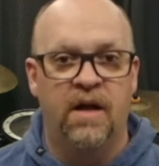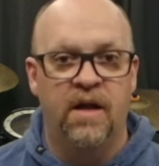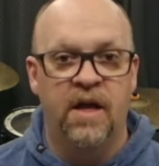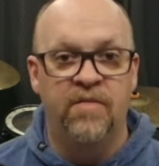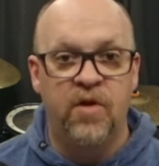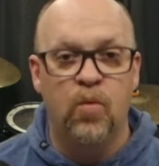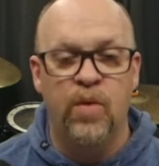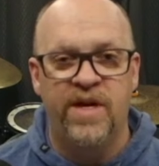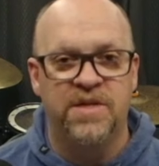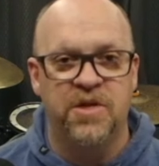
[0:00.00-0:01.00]
if your
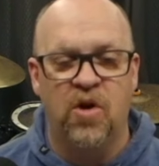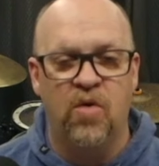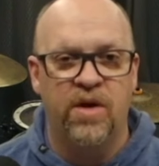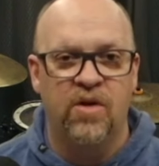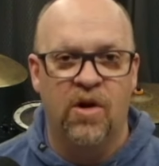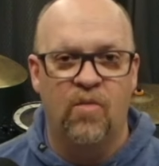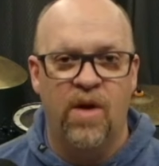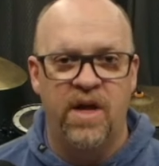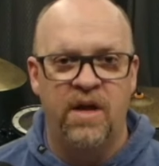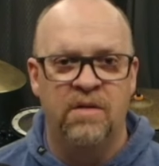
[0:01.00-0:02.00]
week isn't going good
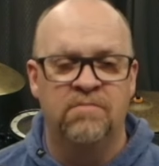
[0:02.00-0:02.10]
already,